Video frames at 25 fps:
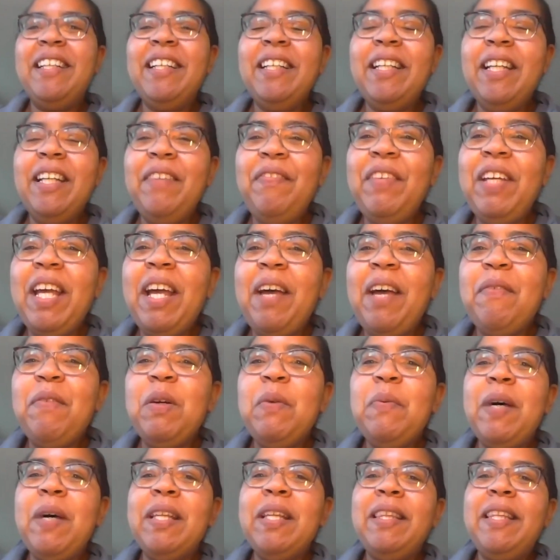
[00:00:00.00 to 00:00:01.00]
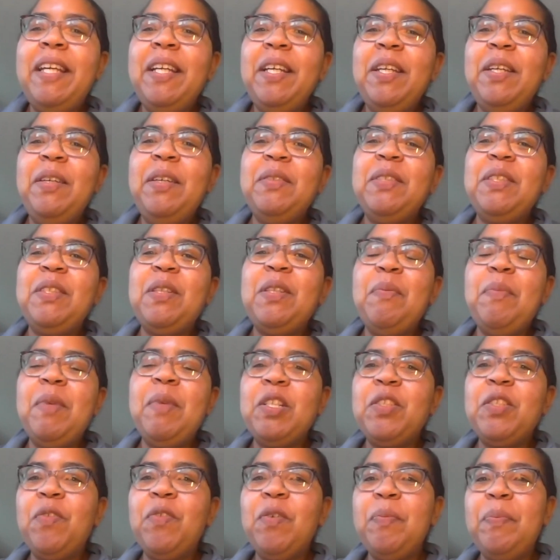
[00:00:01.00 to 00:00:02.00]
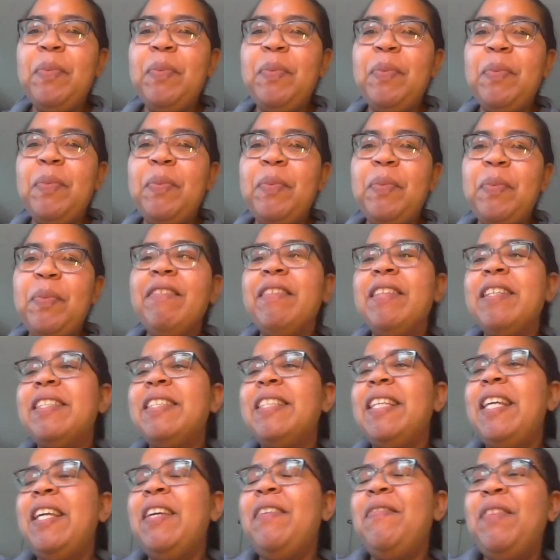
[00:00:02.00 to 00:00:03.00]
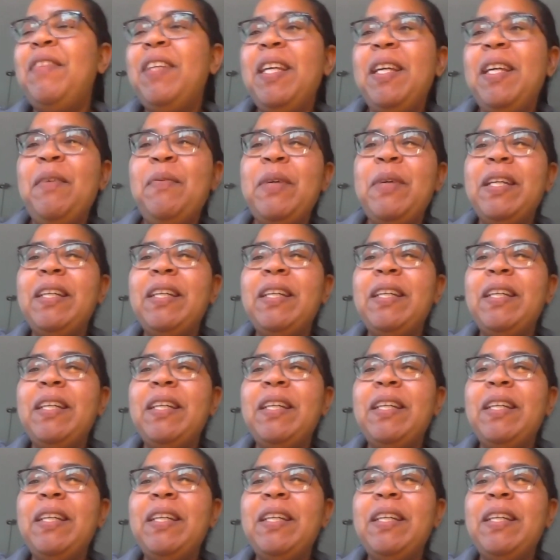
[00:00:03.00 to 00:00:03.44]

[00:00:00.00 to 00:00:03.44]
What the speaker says: Good evening, everyone. Thank you so much for being here this evening.